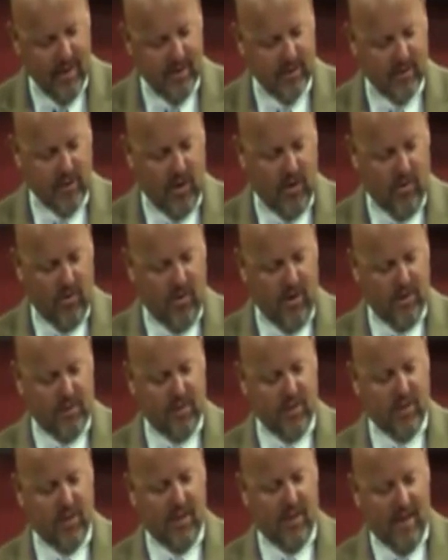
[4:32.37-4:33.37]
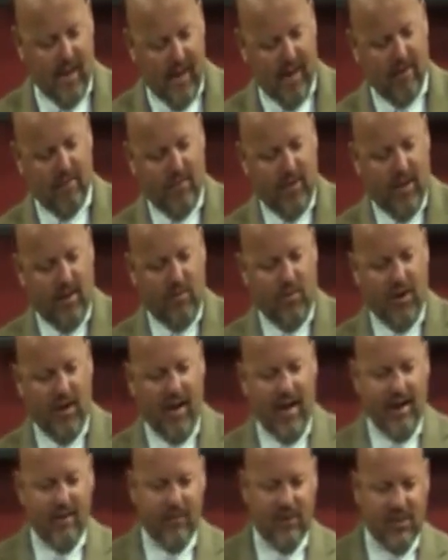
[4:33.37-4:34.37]
So to the depth that we
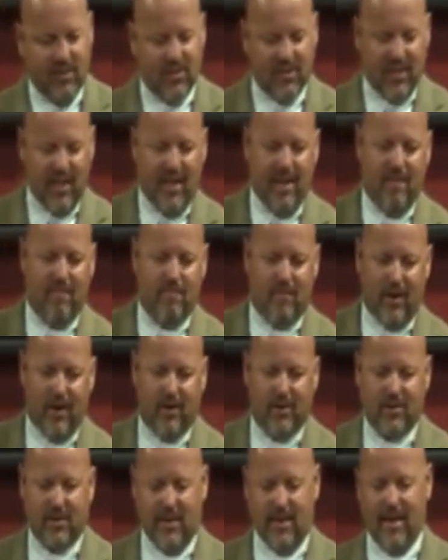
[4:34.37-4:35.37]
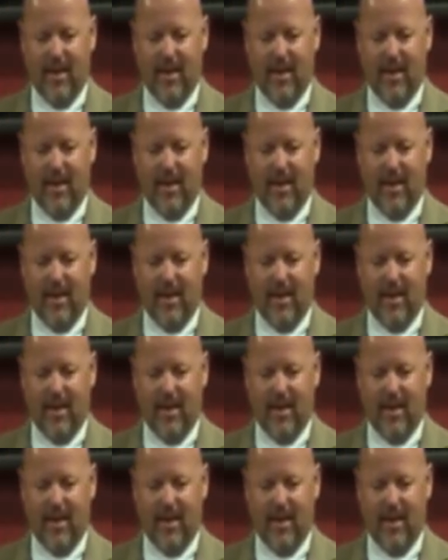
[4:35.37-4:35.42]
have received mercy.